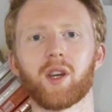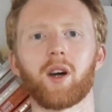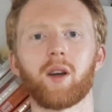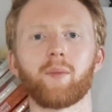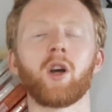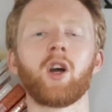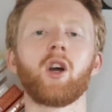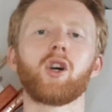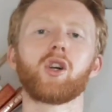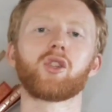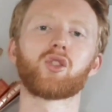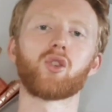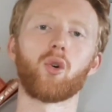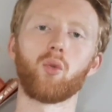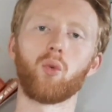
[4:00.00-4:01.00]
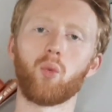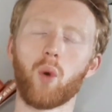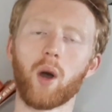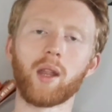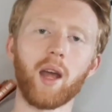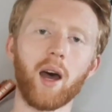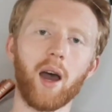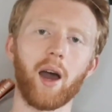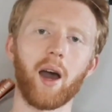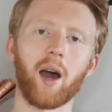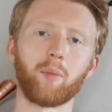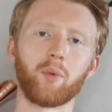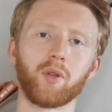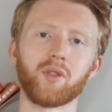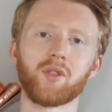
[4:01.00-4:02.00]
time. So when that
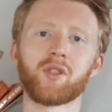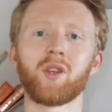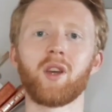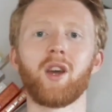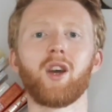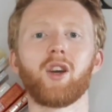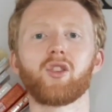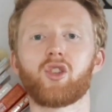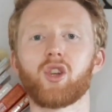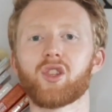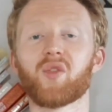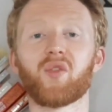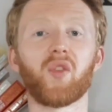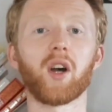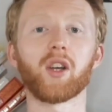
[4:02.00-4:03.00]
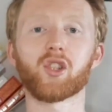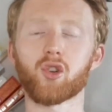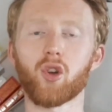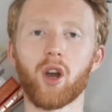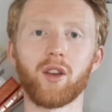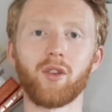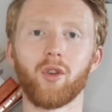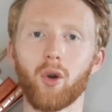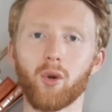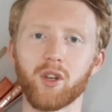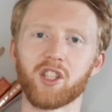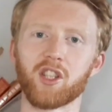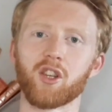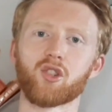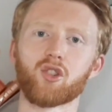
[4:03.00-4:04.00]
happens, just first try and
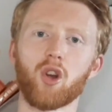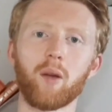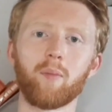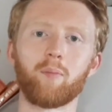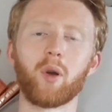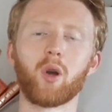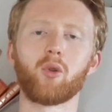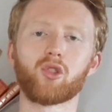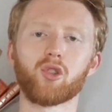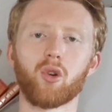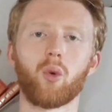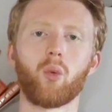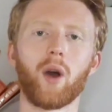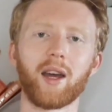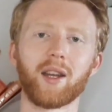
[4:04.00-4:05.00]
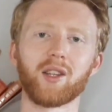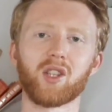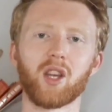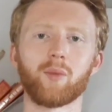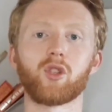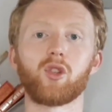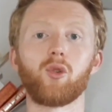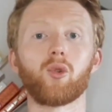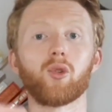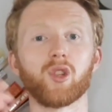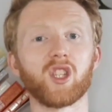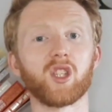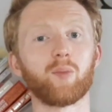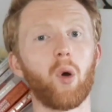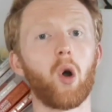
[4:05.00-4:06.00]
notice it. Try and build your awareness up so you
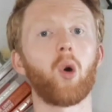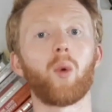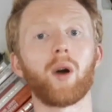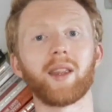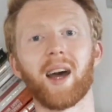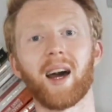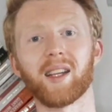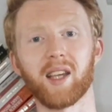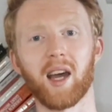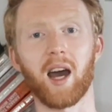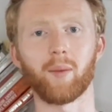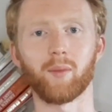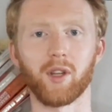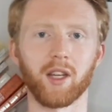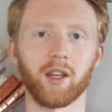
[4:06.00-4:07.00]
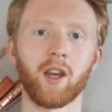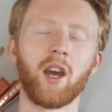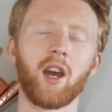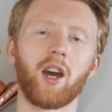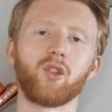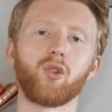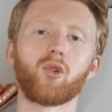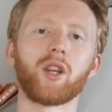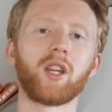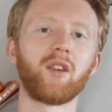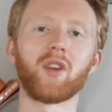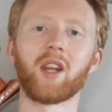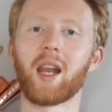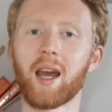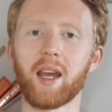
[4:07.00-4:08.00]
can spot when that's happening. And you can
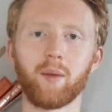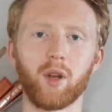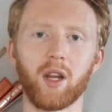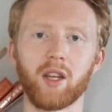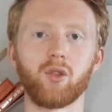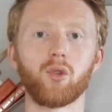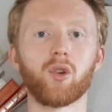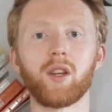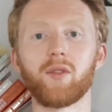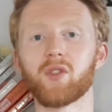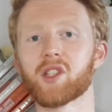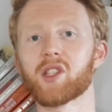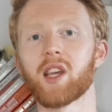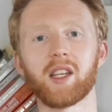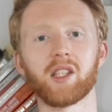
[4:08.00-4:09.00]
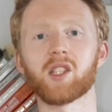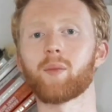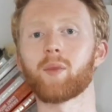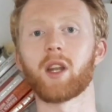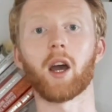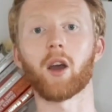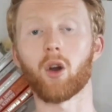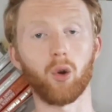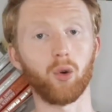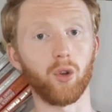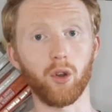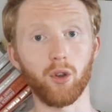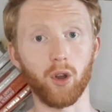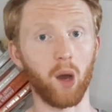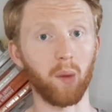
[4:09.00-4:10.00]
even label it. You can even say something like, "Hold
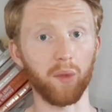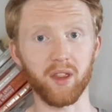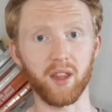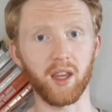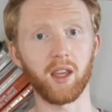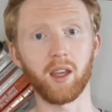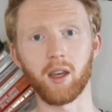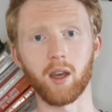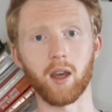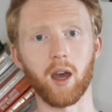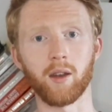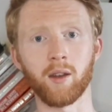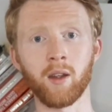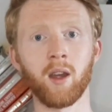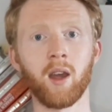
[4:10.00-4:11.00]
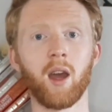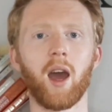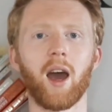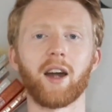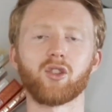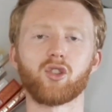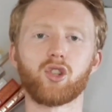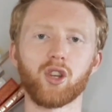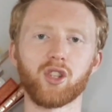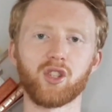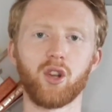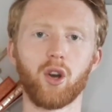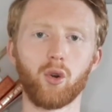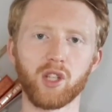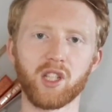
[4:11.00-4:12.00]
on, I'm thinking again," and
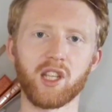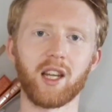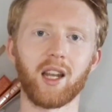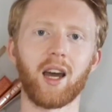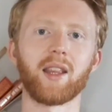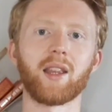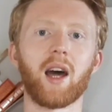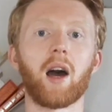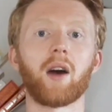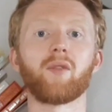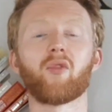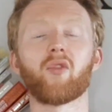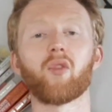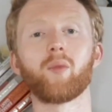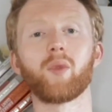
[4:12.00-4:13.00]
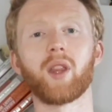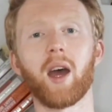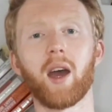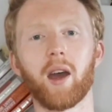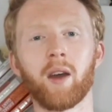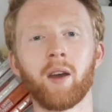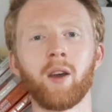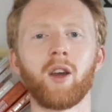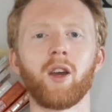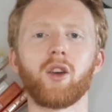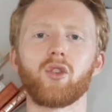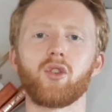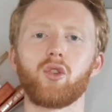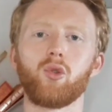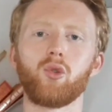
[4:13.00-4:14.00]
just notice it like that. And from there,
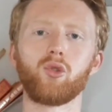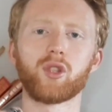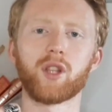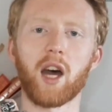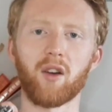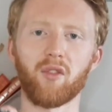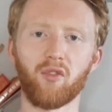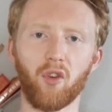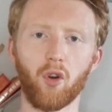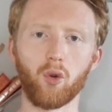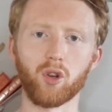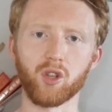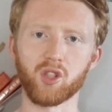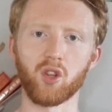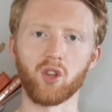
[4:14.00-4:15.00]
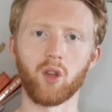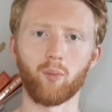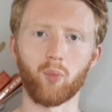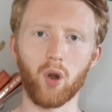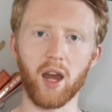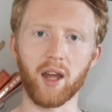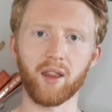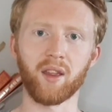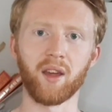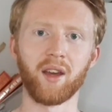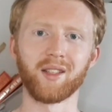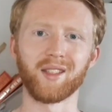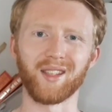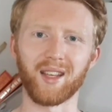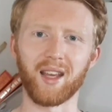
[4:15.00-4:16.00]
use that focus on the breath
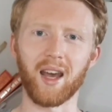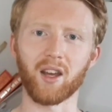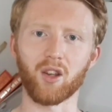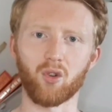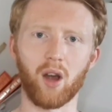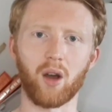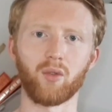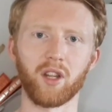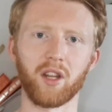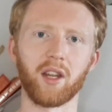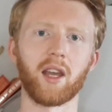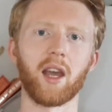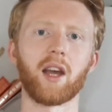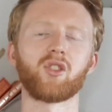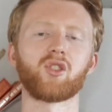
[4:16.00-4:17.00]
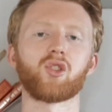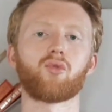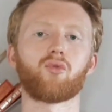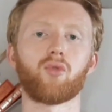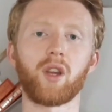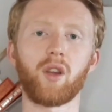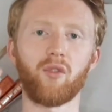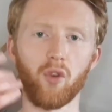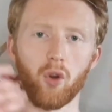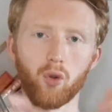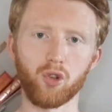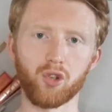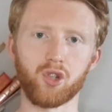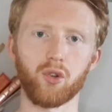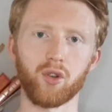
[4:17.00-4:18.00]
to get grounded again. Just
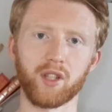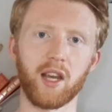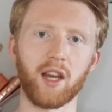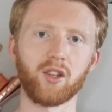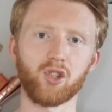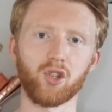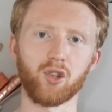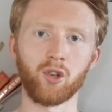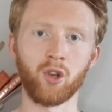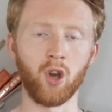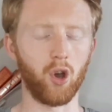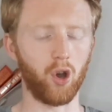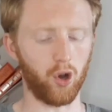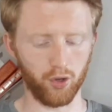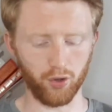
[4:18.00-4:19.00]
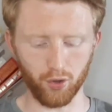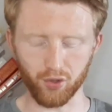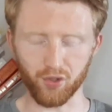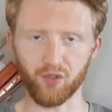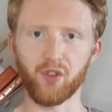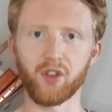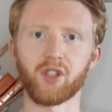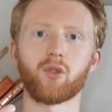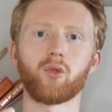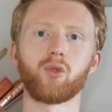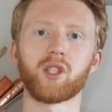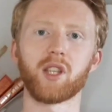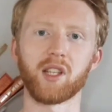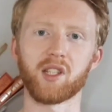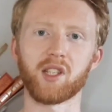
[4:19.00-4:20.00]
refocus your attention on those
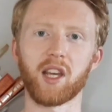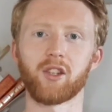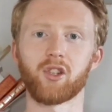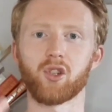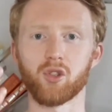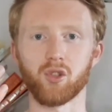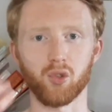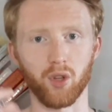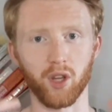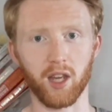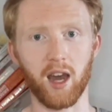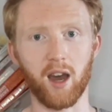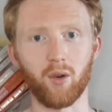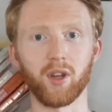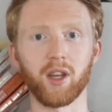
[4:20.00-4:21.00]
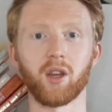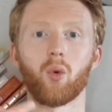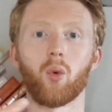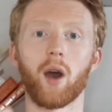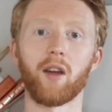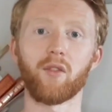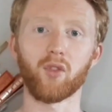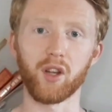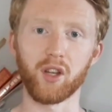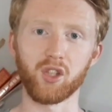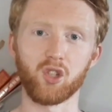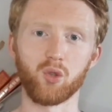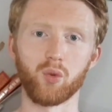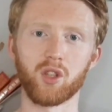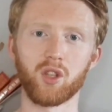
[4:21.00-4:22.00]
physical sensations or the counting or whatever it
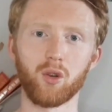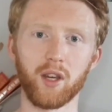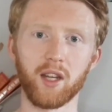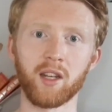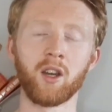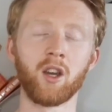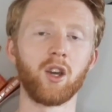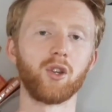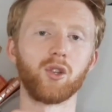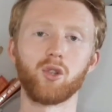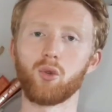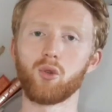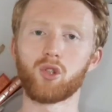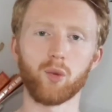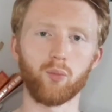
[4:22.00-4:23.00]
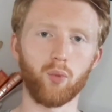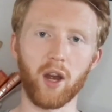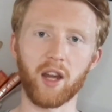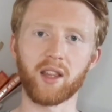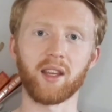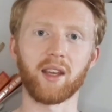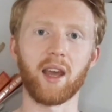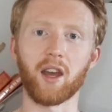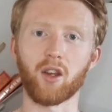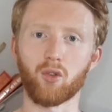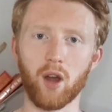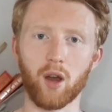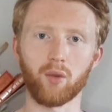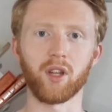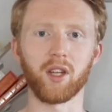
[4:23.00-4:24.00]
is you were doing. Use your breath to get
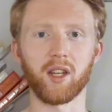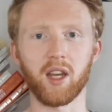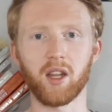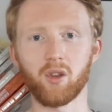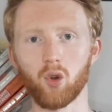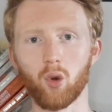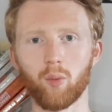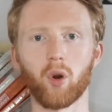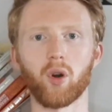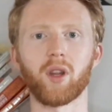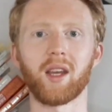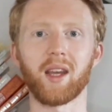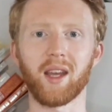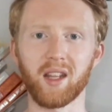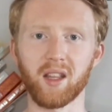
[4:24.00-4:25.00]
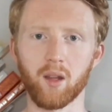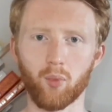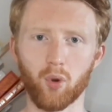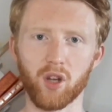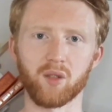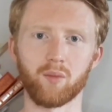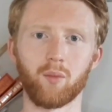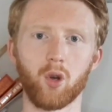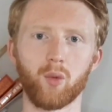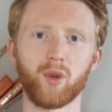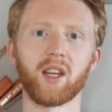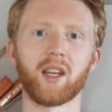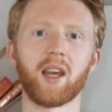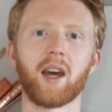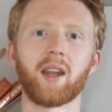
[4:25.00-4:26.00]
grounded in your body, in the present
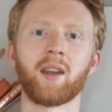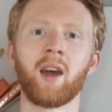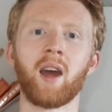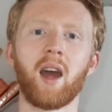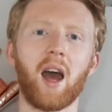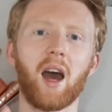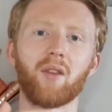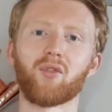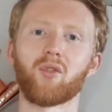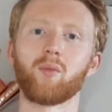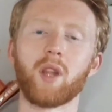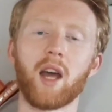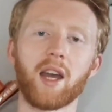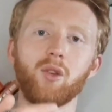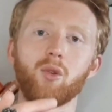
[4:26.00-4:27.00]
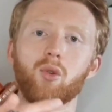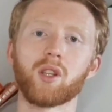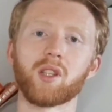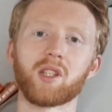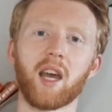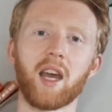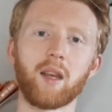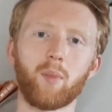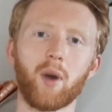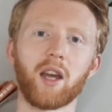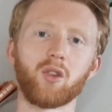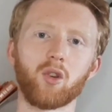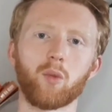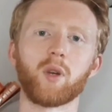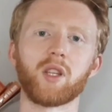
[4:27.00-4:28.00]
moment again, and from there you can take
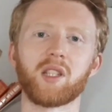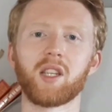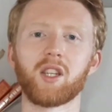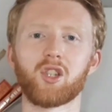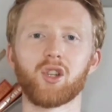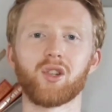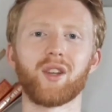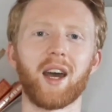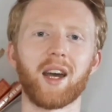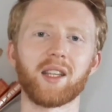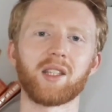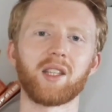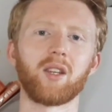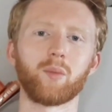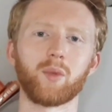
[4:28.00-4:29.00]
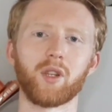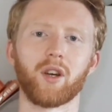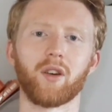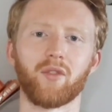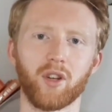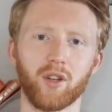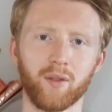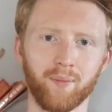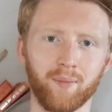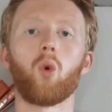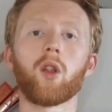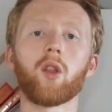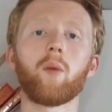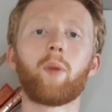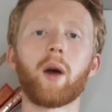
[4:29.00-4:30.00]
back your position as the observer.
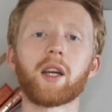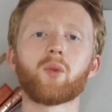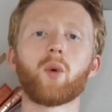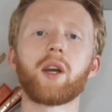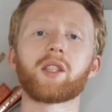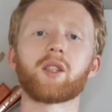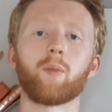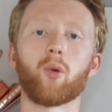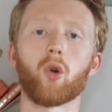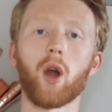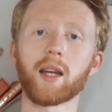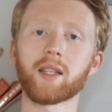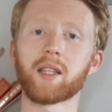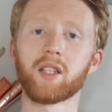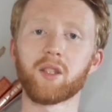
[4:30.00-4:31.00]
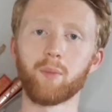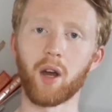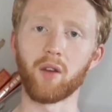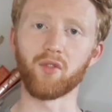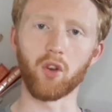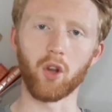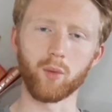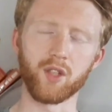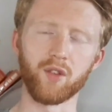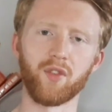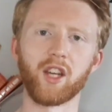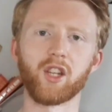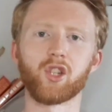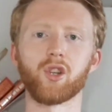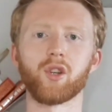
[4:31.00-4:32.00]
One of the best ways to practice mindful
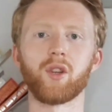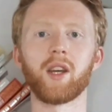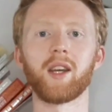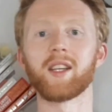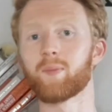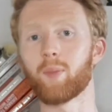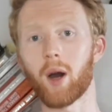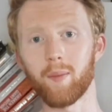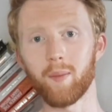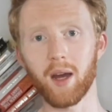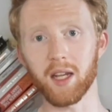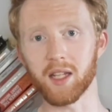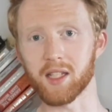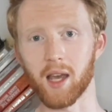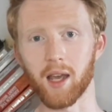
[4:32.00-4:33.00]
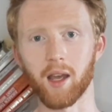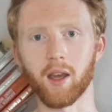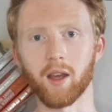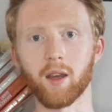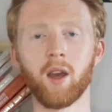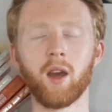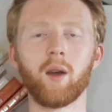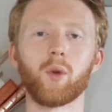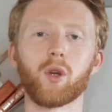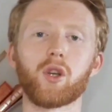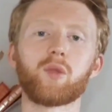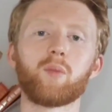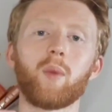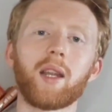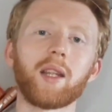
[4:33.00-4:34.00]
observation is by meditating,
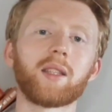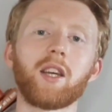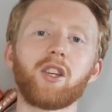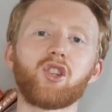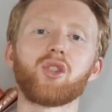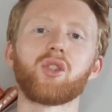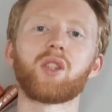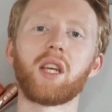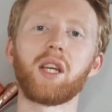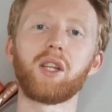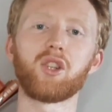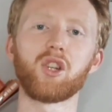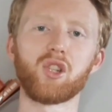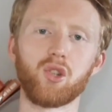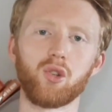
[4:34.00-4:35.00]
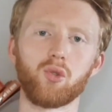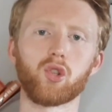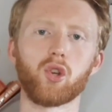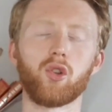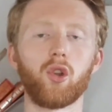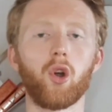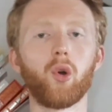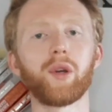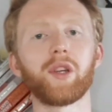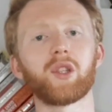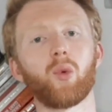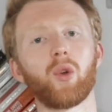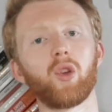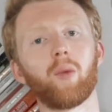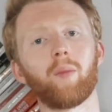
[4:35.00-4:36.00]
because meditation teaches you to
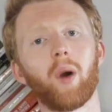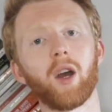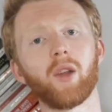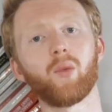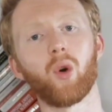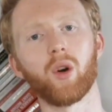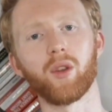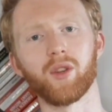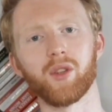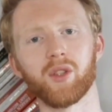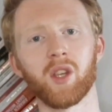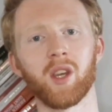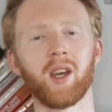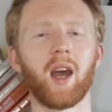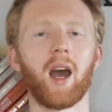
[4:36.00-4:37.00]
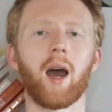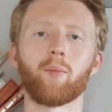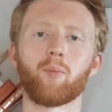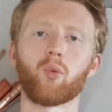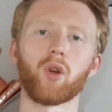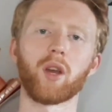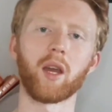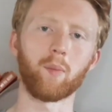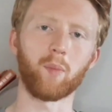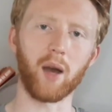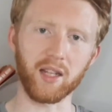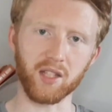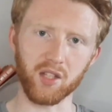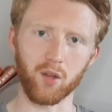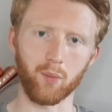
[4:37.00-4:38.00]
notice when your mind wanders and bring it
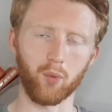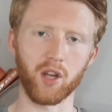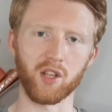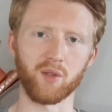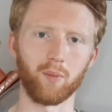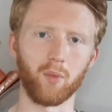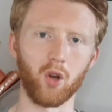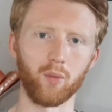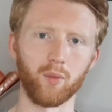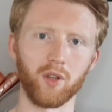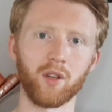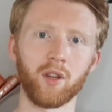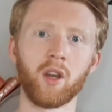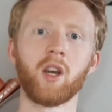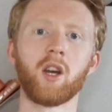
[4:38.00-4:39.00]
back to the present moment.